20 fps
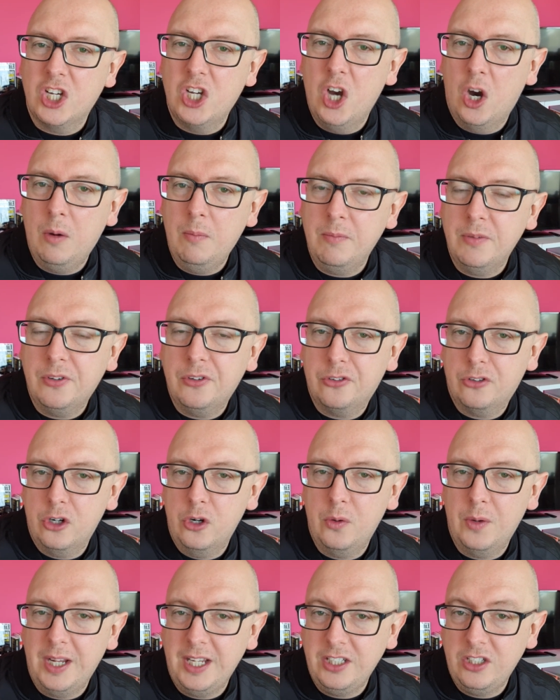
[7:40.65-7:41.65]
come
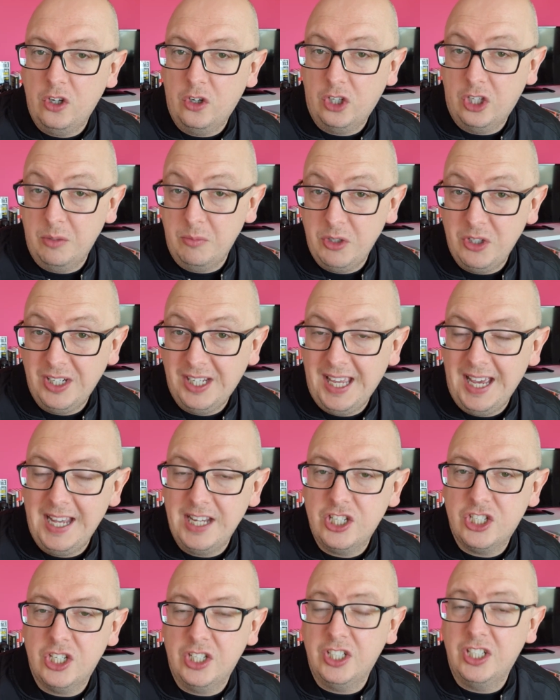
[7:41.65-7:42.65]
through in your
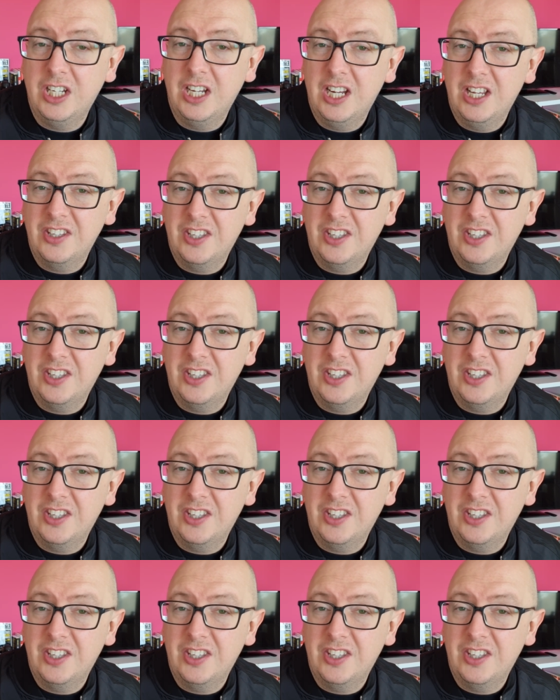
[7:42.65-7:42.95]
communication